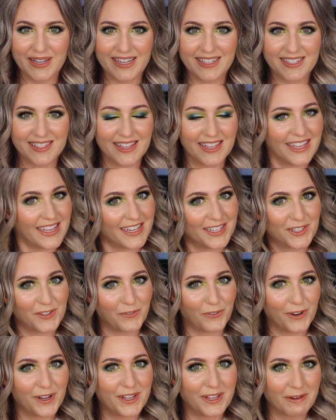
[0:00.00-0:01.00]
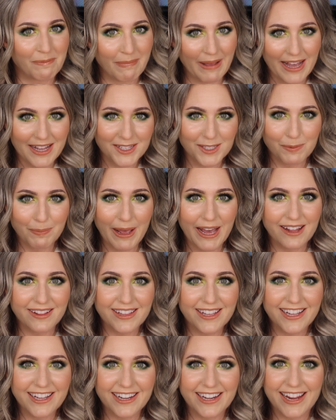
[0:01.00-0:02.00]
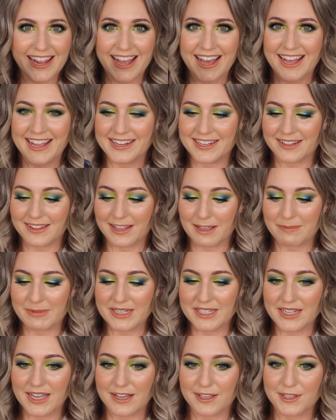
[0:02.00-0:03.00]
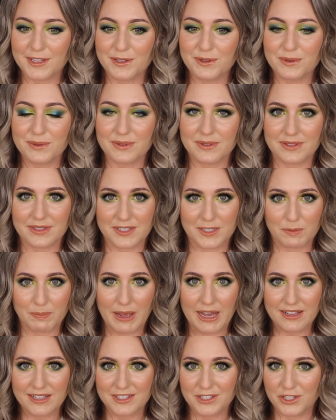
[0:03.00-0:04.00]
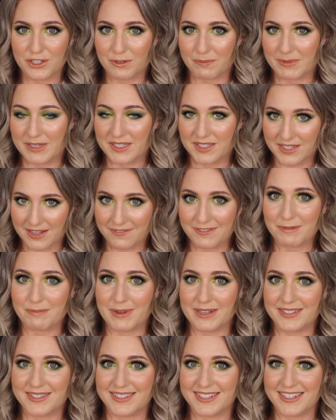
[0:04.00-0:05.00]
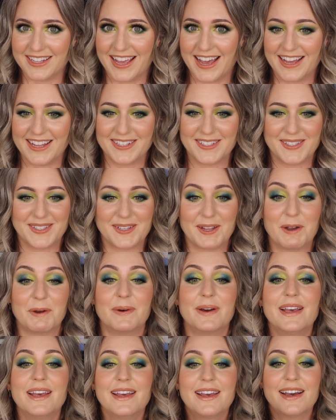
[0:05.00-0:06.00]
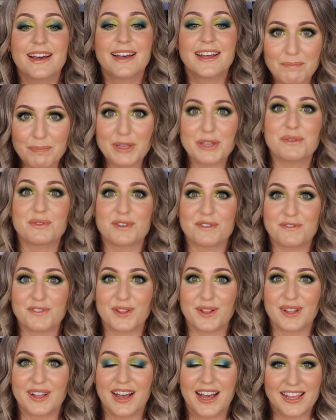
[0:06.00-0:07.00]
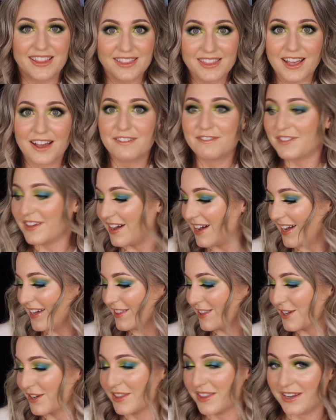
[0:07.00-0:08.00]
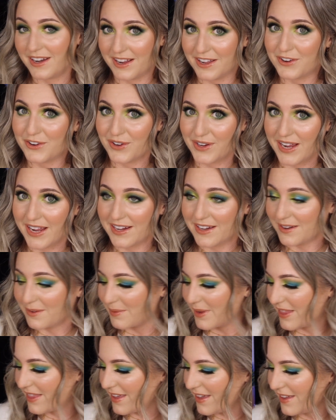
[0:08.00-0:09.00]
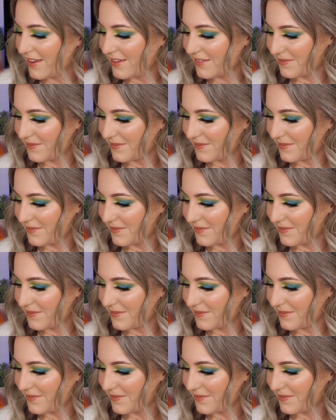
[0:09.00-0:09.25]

it's the It's Freakin' Bats palette, and let me tell you, this palette took me 7 months to get. So beautiful. I love the eye look that I created with it.